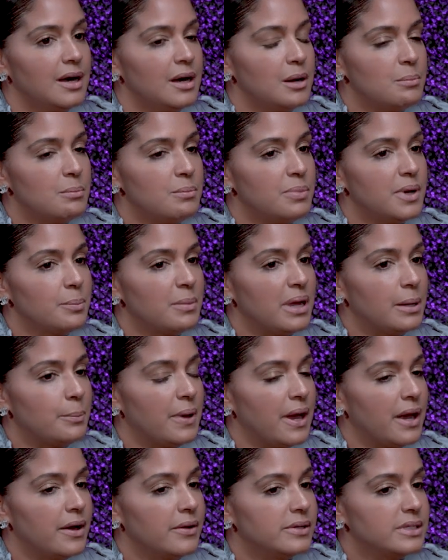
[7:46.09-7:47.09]
But my
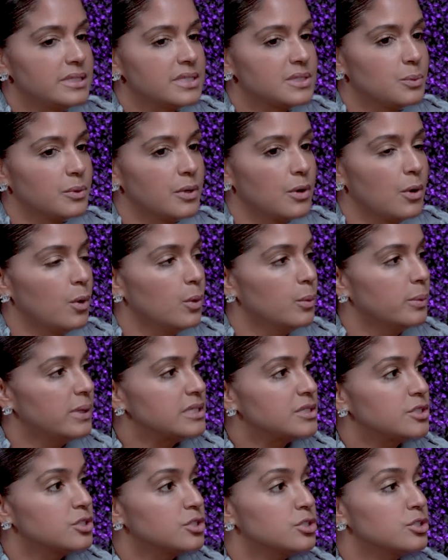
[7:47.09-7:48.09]
parents were
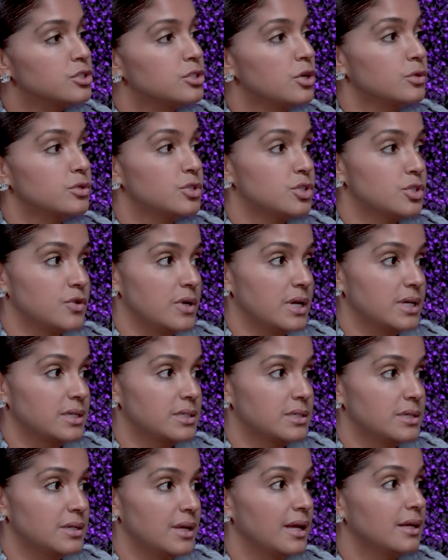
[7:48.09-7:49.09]
always so
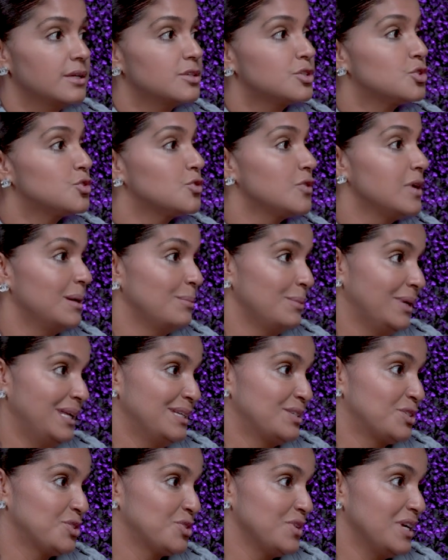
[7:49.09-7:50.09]
strict,
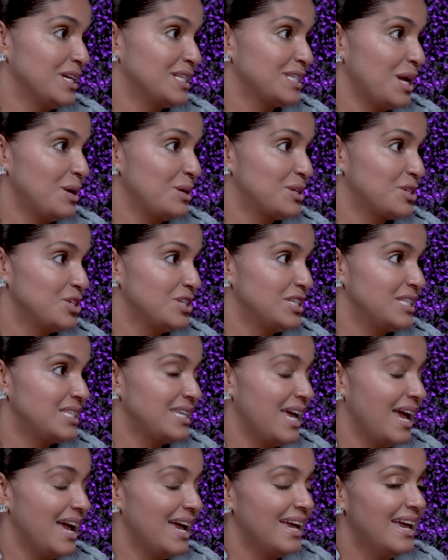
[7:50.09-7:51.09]
extremely strict, I should
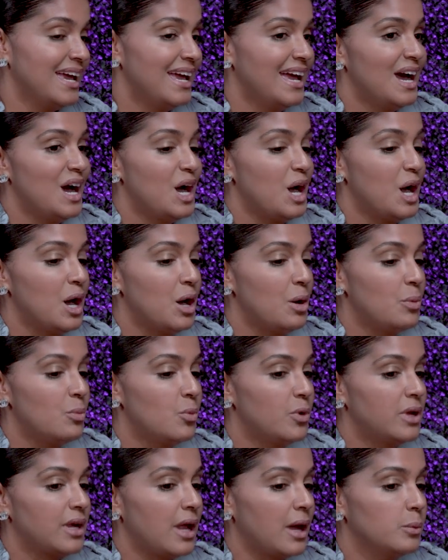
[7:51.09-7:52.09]
say.
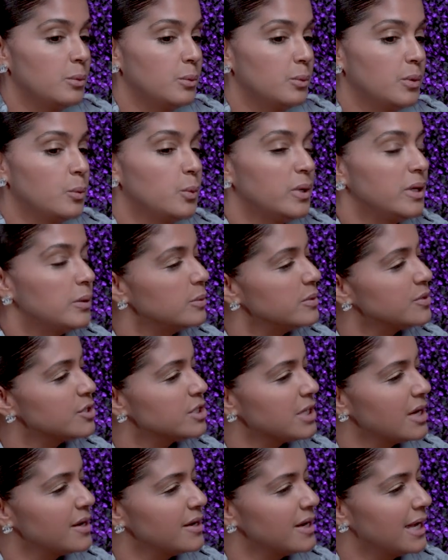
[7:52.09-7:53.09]
When we were
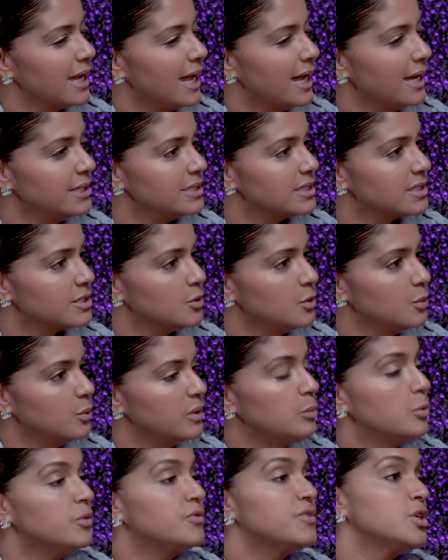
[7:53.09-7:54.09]
starting high school,
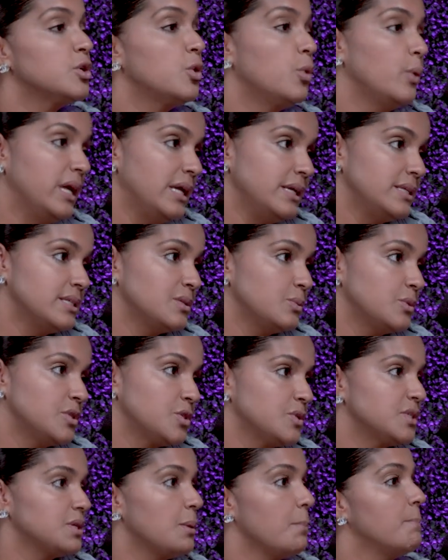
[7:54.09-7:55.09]
we moved to Queens,
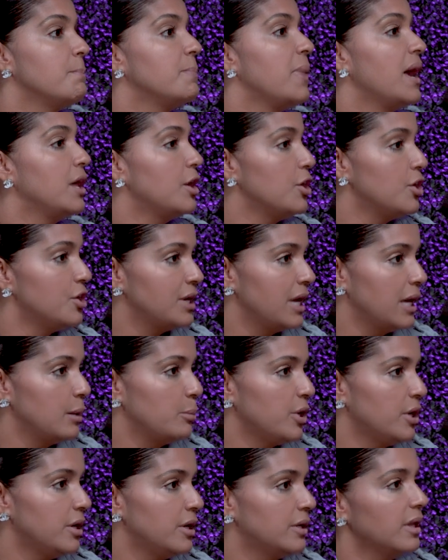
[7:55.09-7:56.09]
which was a better
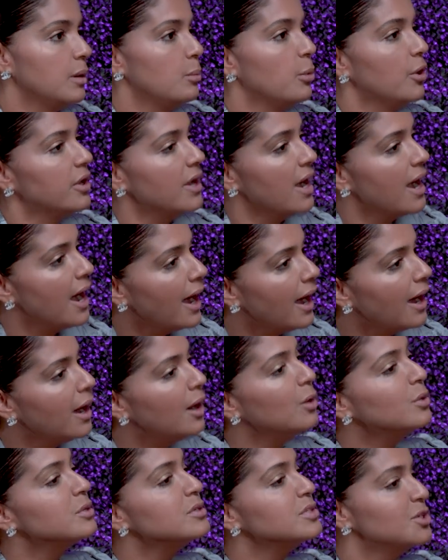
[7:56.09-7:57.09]
neighborhood. They bought a
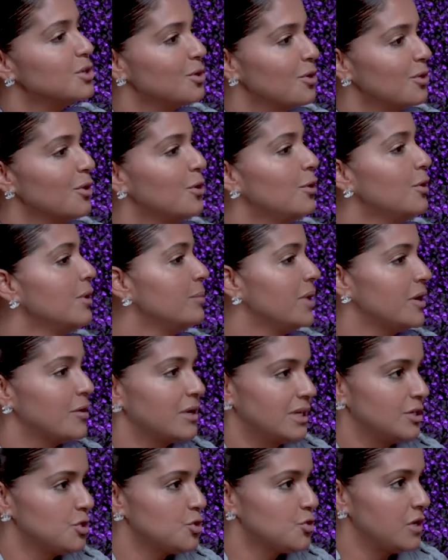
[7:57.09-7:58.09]
house, the whole
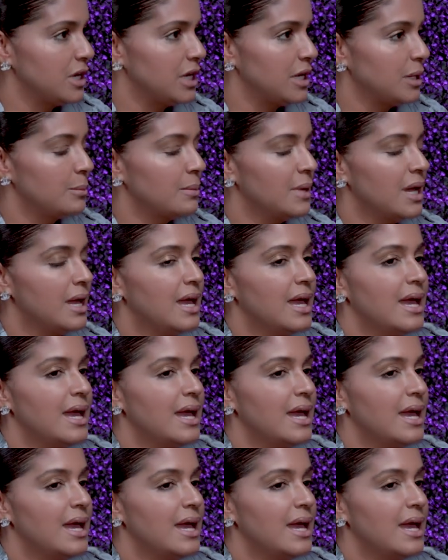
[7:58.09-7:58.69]
American dream.